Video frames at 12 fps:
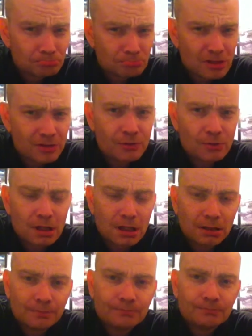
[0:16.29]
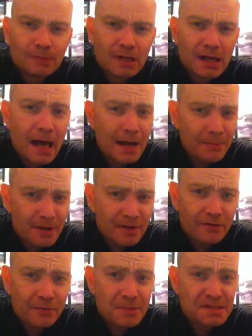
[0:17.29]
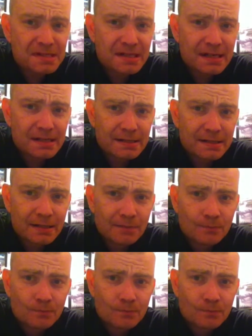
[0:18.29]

Not too long. Had a bit of a busy day today.